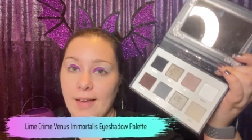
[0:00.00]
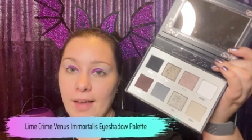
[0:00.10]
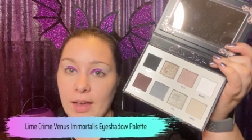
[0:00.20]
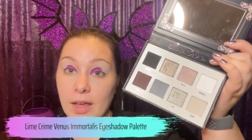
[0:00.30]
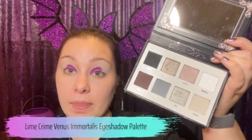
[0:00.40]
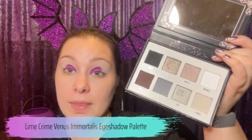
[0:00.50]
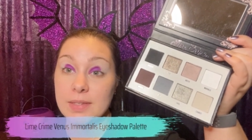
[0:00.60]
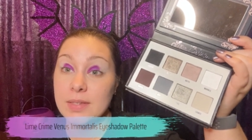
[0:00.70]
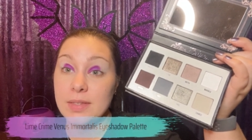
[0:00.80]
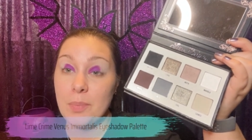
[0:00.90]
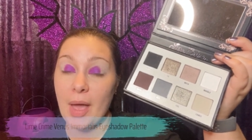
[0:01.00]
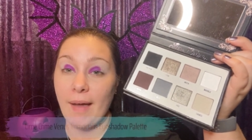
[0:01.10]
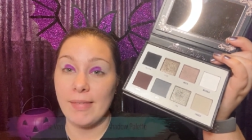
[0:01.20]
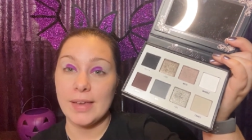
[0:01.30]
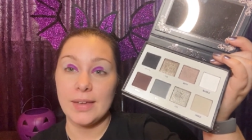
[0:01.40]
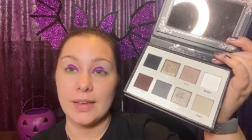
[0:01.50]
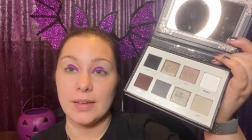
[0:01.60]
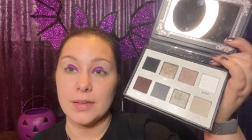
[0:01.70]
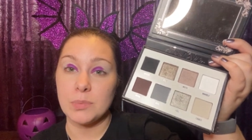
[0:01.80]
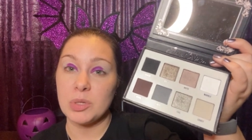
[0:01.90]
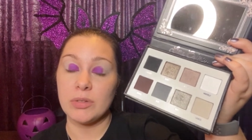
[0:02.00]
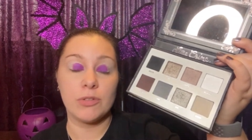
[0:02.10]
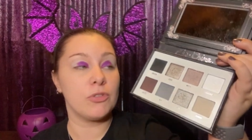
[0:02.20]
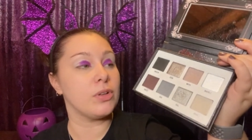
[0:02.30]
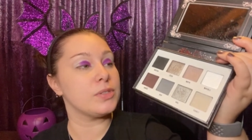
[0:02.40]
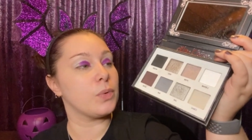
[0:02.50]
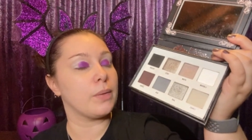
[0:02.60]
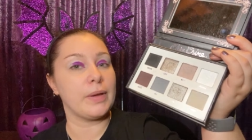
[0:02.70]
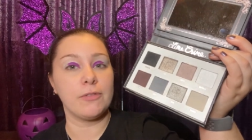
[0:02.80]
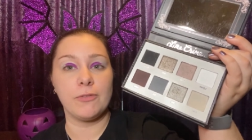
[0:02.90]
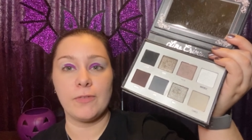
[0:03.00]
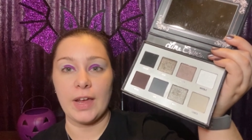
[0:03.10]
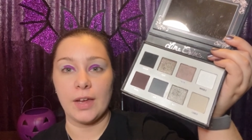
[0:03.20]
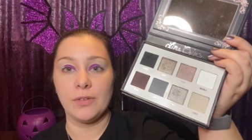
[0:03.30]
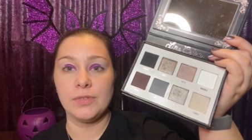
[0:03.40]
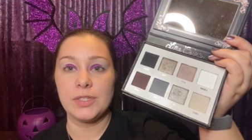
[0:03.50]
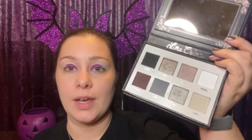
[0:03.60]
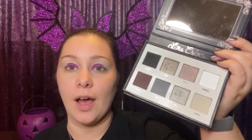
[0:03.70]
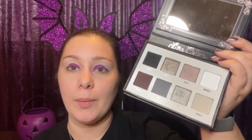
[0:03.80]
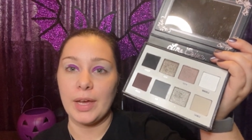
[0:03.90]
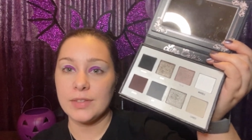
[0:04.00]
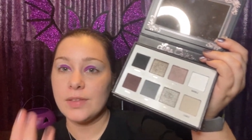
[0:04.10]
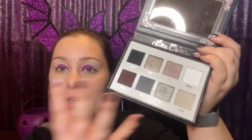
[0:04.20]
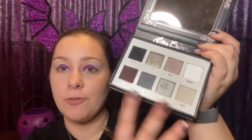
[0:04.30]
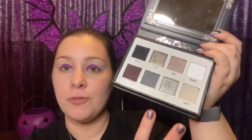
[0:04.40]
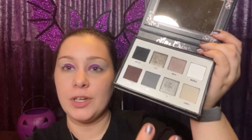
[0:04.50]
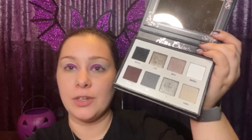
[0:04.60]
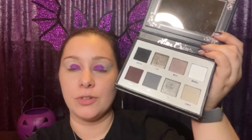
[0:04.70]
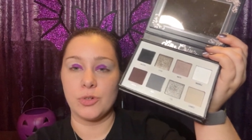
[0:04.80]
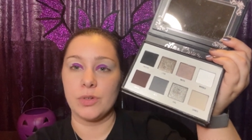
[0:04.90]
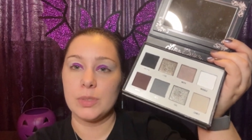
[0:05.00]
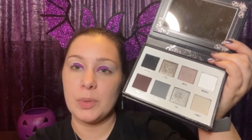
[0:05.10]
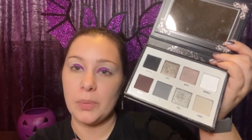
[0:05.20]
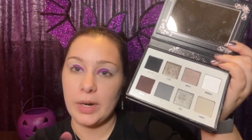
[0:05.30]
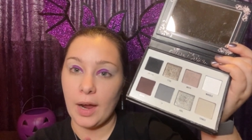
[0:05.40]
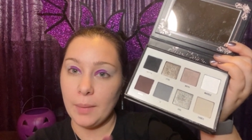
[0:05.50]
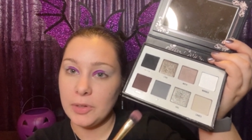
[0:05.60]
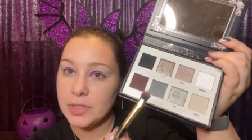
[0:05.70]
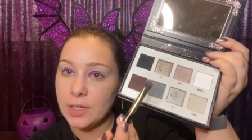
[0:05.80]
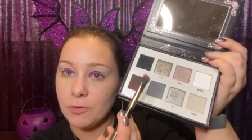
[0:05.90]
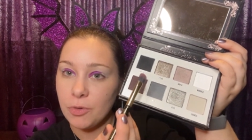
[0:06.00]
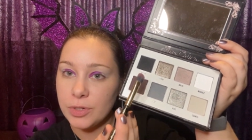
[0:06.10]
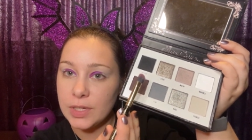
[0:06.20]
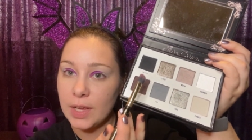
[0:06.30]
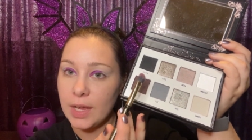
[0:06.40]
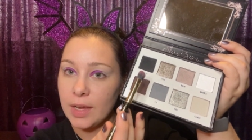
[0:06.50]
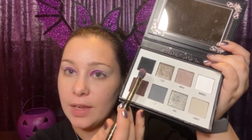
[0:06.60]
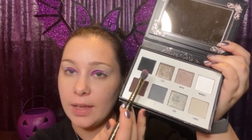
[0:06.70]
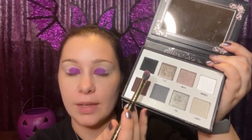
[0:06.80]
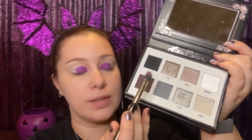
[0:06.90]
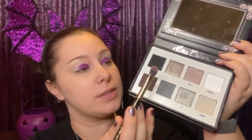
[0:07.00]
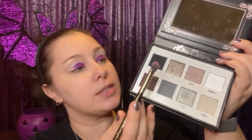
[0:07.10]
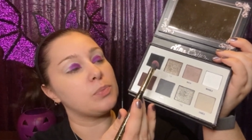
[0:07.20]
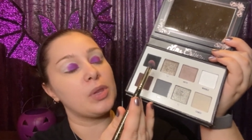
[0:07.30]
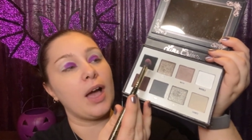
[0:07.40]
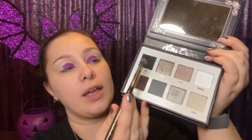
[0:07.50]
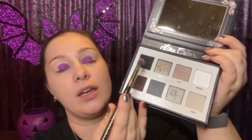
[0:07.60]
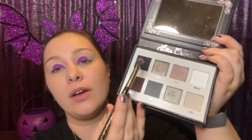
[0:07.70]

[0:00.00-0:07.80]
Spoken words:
And this is the palette. It is beautiful. It's one of my faves. It has a lot of fun neutrals, but what I'm using it for today is this black here